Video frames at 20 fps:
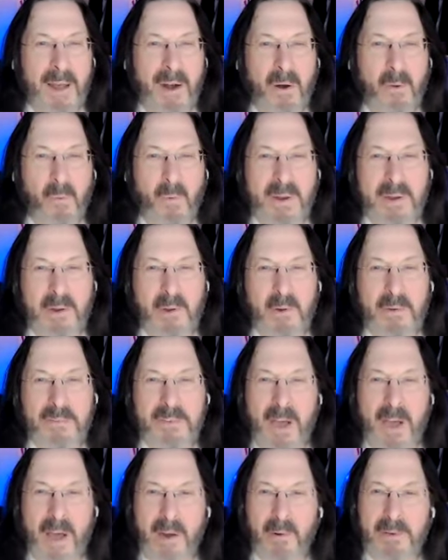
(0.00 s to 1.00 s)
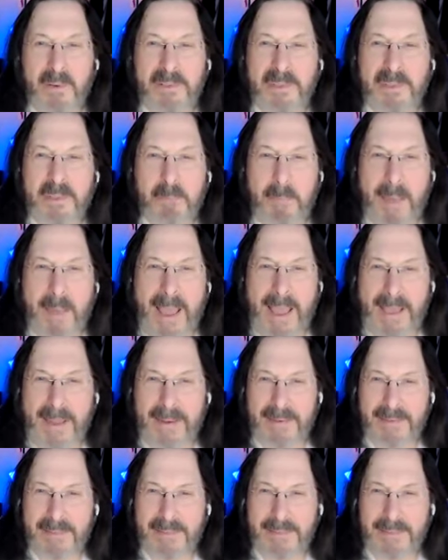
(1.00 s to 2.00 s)
that our window of tolerance
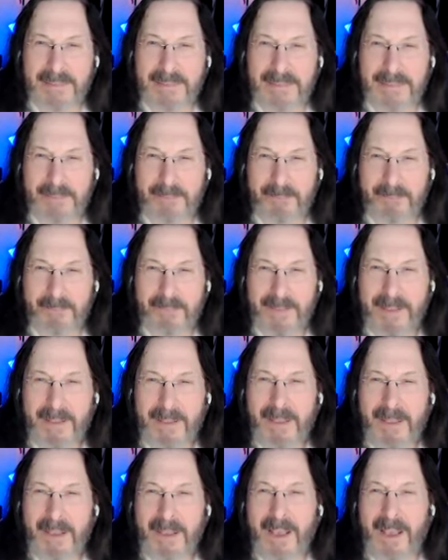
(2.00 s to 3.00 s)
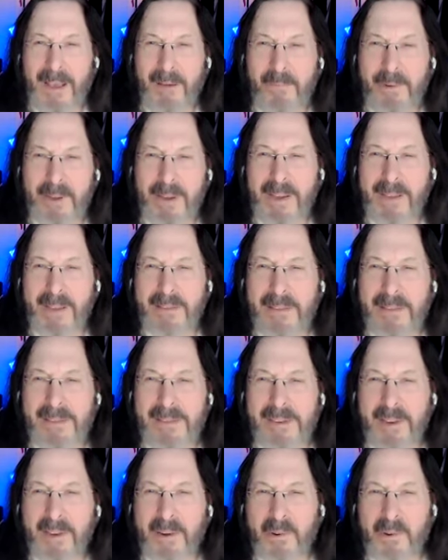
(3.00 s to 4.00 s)
expands. And we get
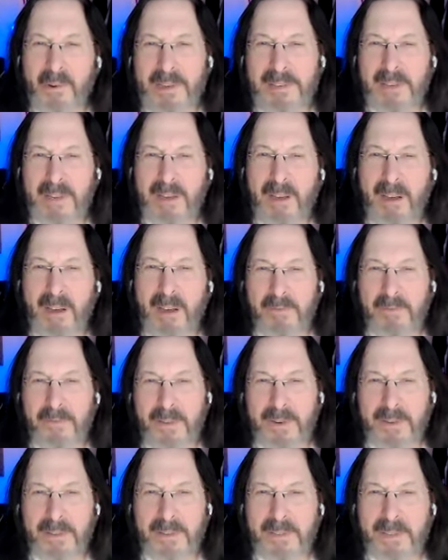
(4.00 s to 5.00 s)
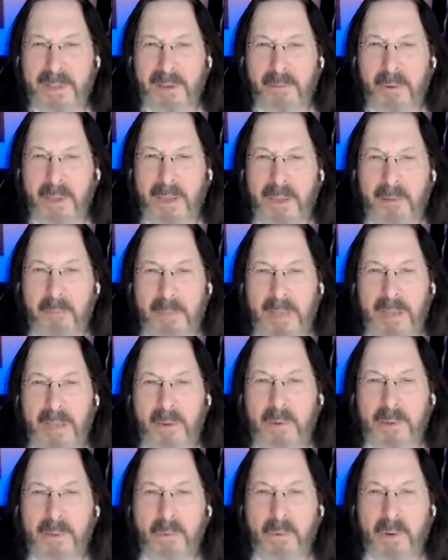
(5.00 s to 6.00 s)
this increasing confidence that we can be
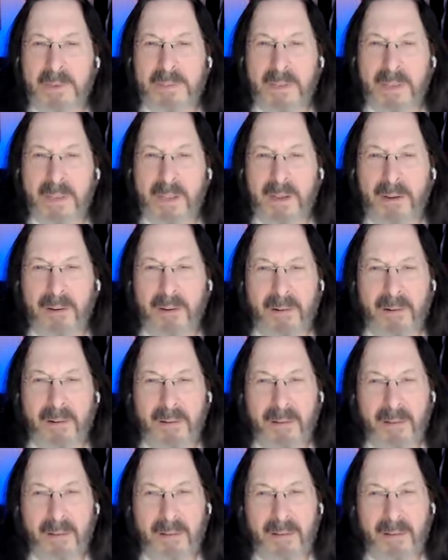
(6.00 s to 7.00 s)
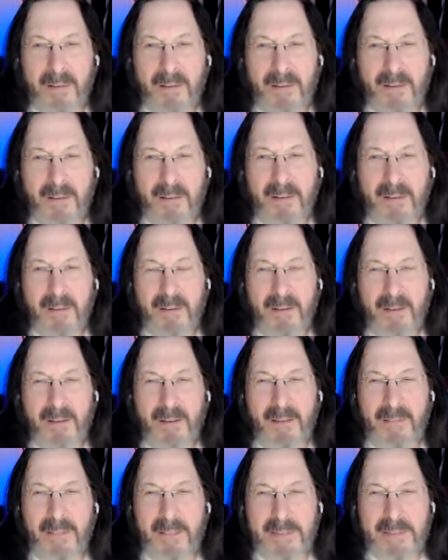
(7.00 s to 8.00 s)
with what's here.
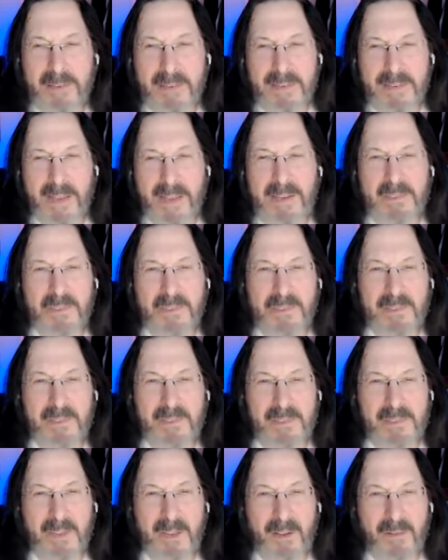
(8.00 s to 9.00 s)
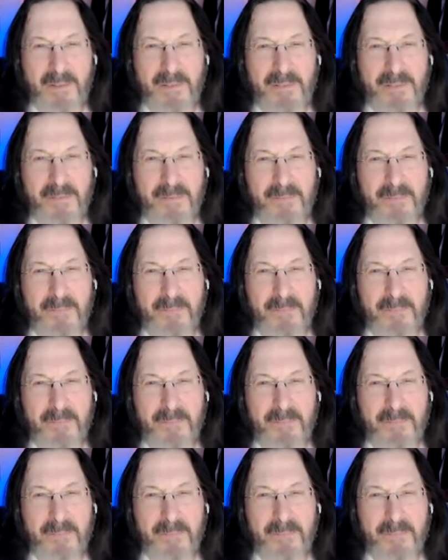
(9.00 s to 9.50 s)
And that's contagious itself.